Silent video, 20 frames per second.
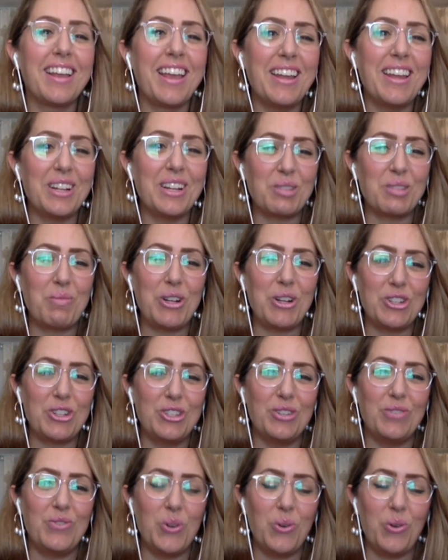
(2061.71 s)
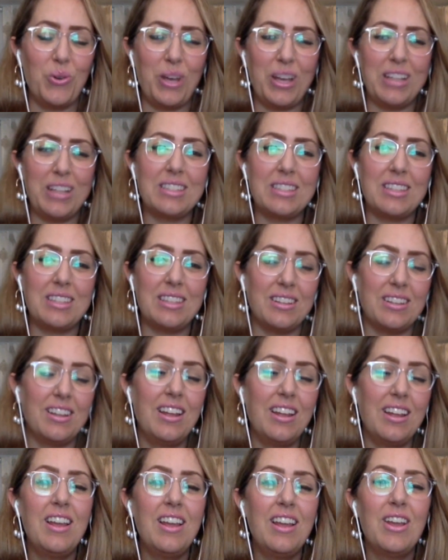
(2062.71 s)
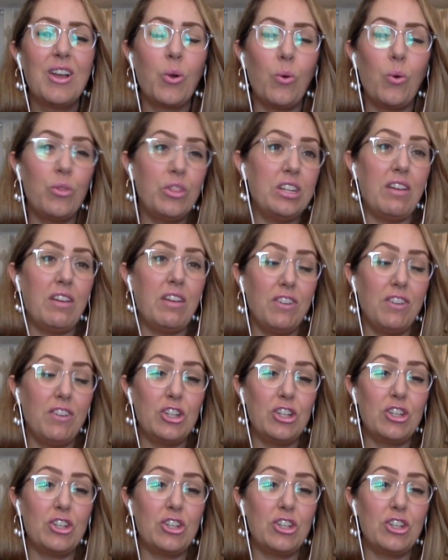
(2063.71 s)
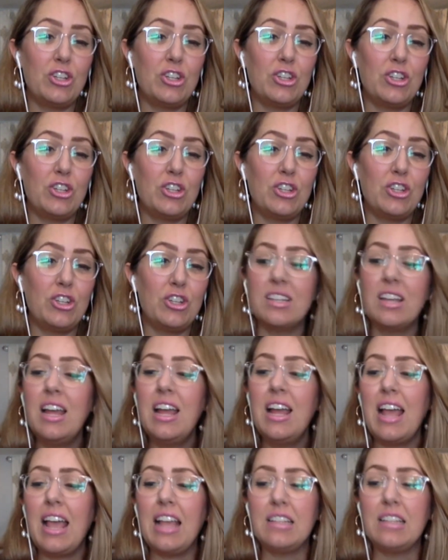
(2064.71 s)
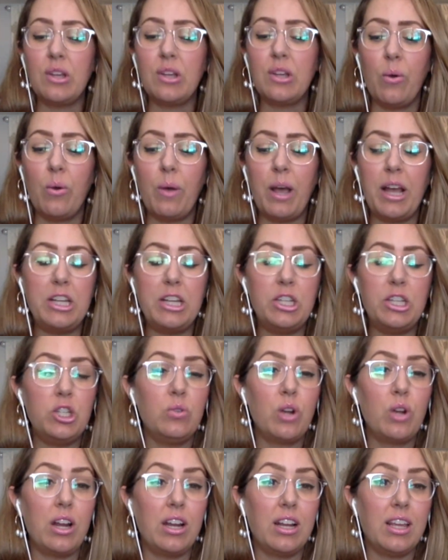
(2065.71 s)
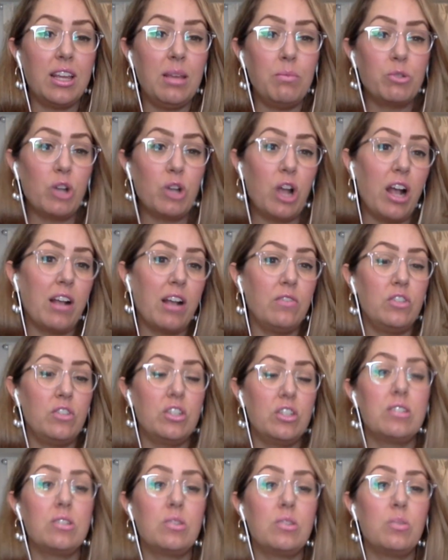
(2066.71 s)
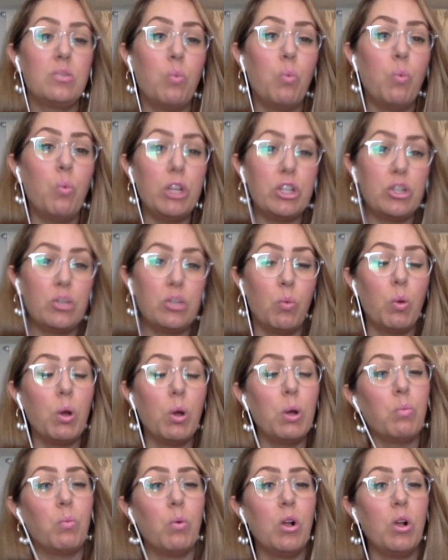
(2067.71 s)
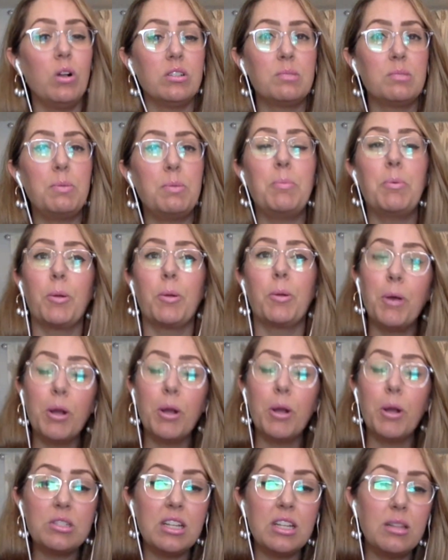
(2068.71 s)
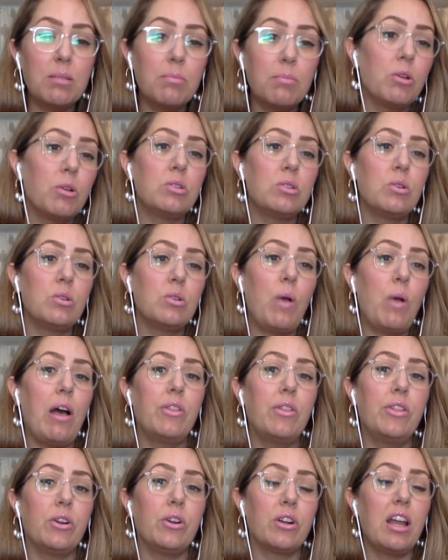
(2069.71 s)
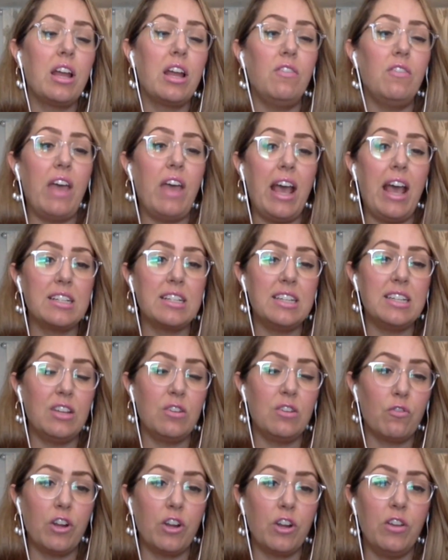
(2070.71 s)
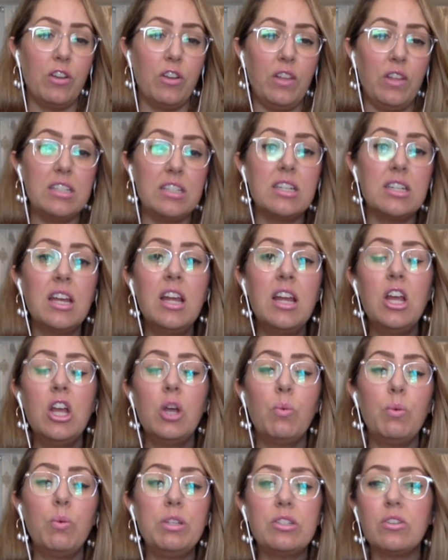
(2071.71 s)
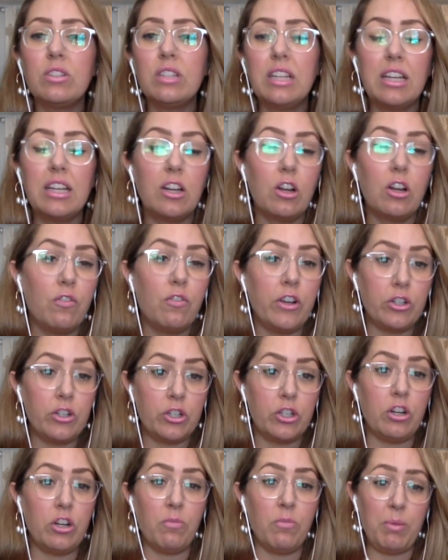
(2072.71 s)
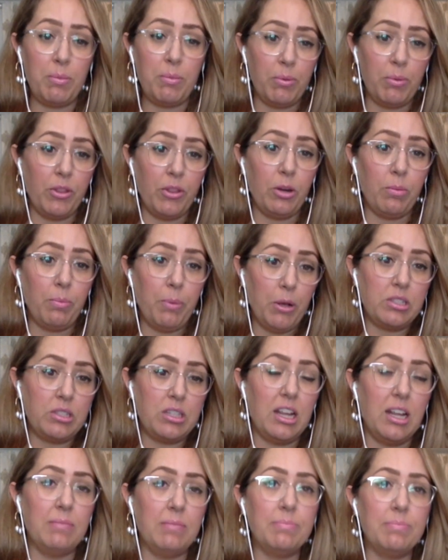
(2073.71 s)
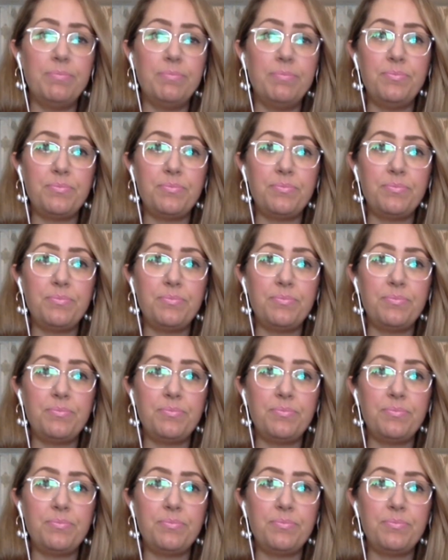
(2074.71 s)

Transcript: again expressions of joy it's the the definition of it and so I do try to keep track of just what, what walls people are posting the most, how they're kind of acting in front of it. We certainly get our fair share of people that are posting